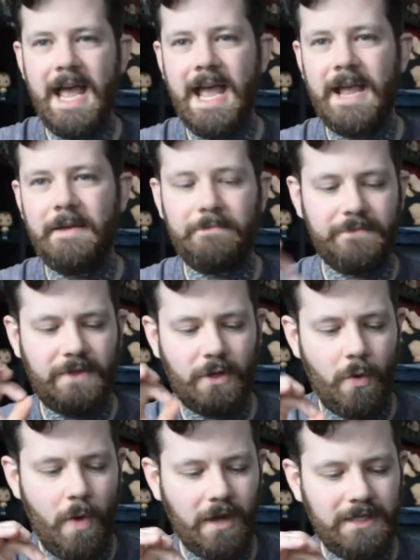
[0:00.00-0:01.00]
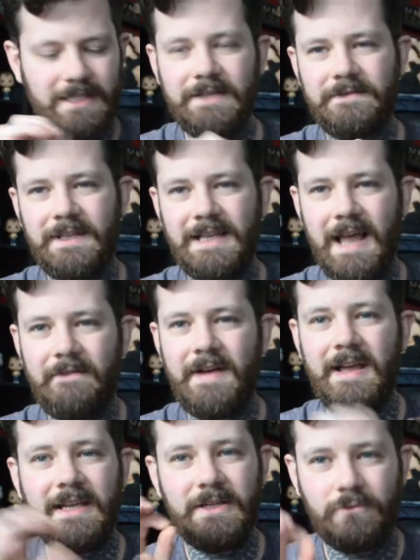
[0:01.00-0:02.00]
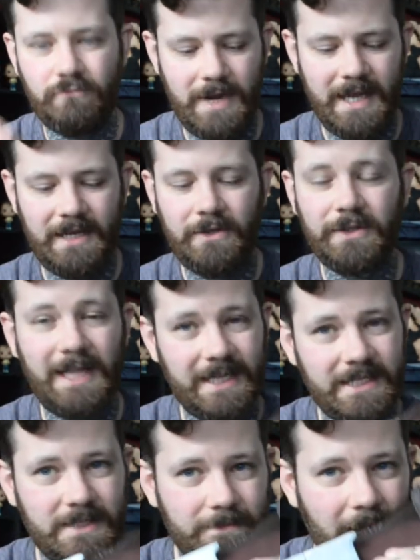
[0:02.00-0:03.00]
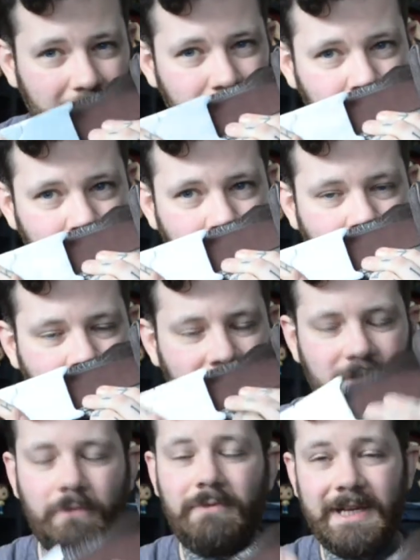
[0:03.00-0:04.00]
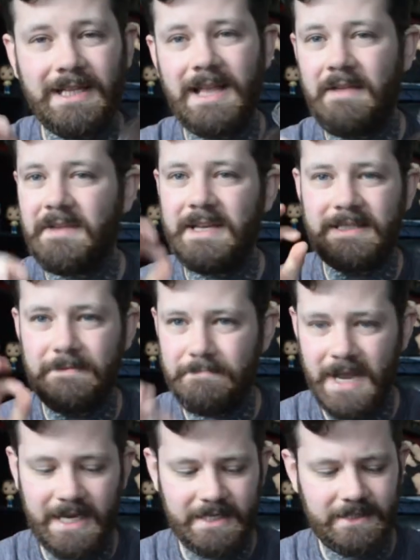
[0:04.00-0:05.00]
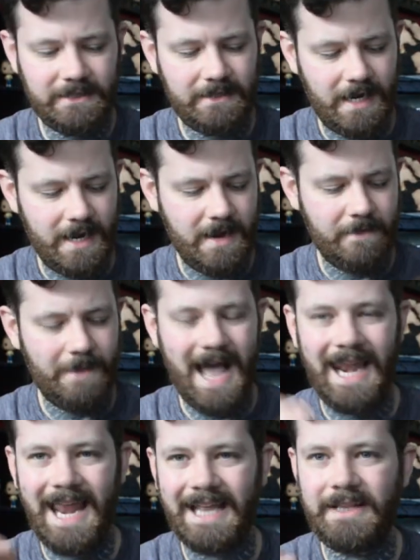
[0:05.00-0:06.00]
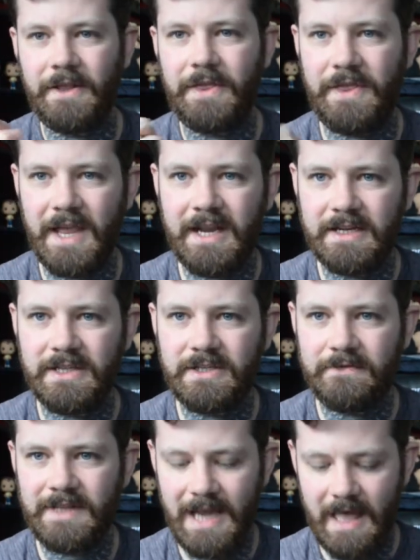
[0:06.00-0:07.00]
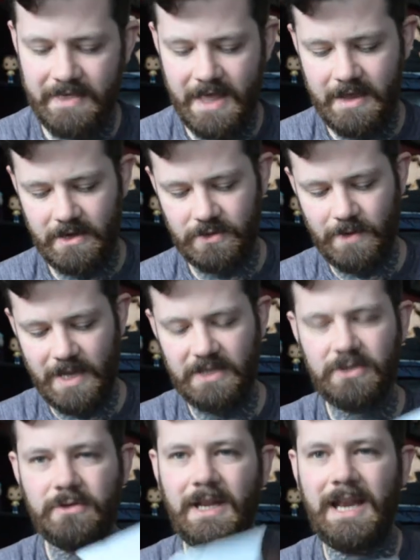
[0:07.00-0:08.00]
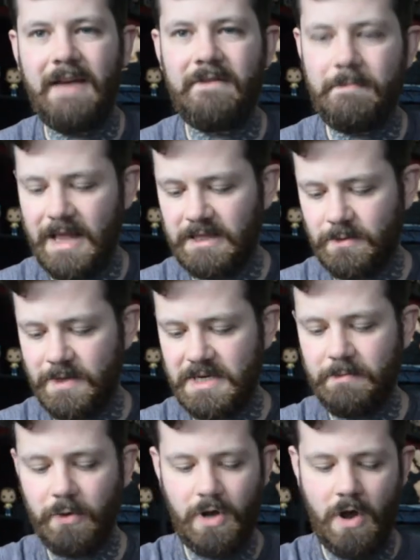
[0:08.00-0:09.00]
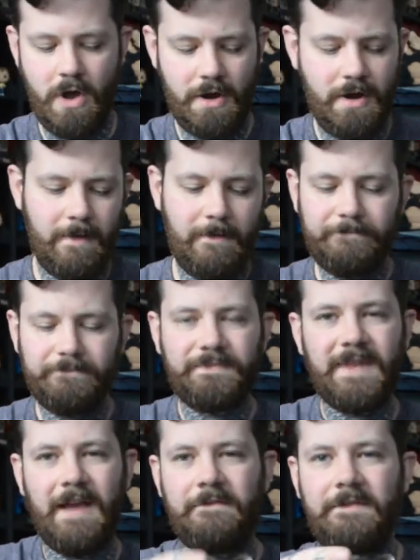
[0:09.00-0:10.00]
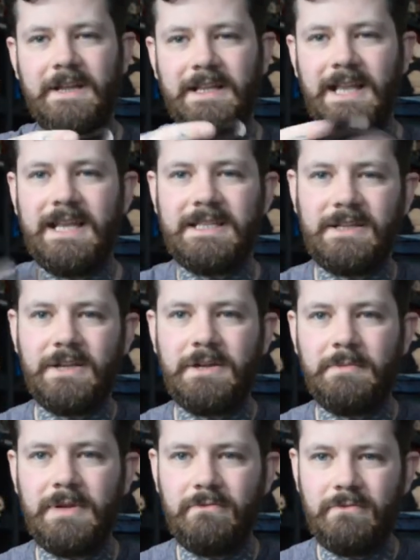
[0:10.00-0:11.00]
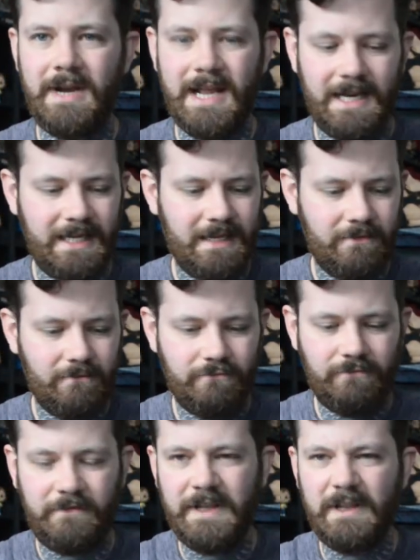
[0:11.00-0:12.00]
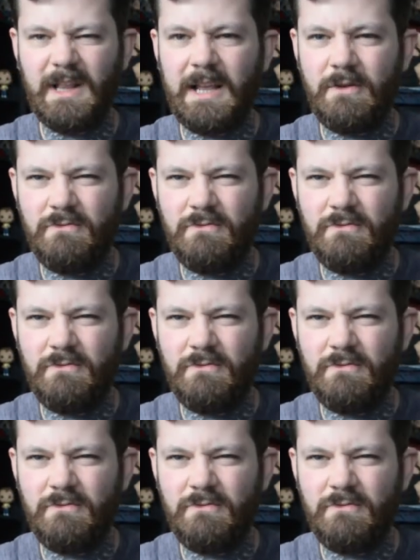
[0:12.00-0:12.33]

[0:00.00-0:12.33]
Um, the quality of the leather is really good, I can smell the real leather, it's amazing. Um, I like the thickness of the leather as well, so the leather belt when you put it on I feel like it's going to be really, feel like a